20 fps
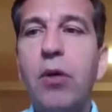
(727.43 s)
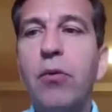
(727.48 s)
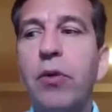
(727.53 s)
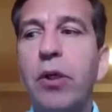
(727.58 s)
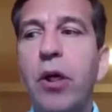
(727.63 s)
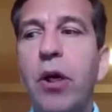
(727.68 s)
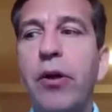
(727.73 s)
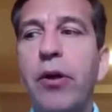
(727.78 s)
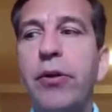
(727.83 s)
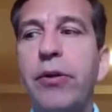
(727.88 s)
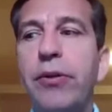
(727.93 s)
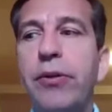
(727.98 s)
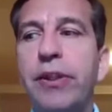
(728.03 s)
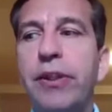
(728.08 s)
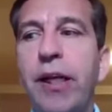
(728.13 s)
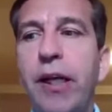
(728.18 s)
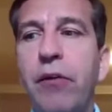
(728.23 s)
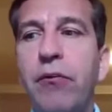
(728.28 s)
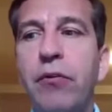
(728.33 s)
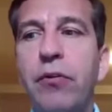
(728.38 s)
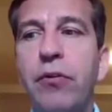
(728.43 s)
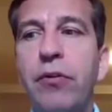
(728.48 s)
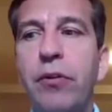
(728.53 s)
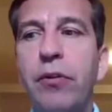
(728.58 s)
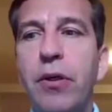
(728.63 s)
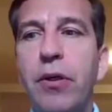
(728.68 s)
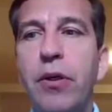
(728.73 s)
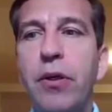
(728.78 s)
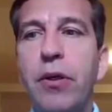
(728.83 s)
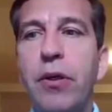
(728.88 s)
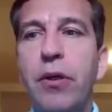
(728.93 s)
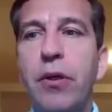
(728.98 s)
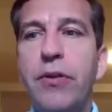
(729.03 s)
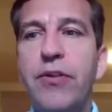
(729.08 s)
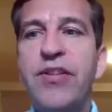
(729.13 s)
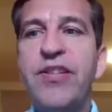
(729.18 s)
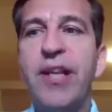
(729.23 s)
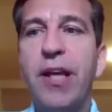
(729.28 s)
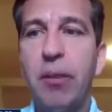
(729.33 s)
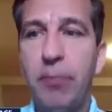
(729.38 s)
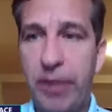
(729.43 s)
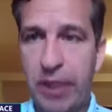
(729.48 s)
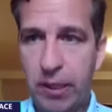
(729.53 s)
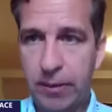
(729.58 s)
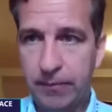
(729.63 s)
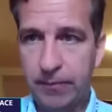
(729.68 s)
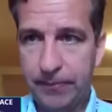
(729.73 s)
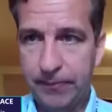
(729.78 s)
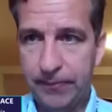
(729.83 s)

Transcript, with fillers: we're going to deliver Serbia.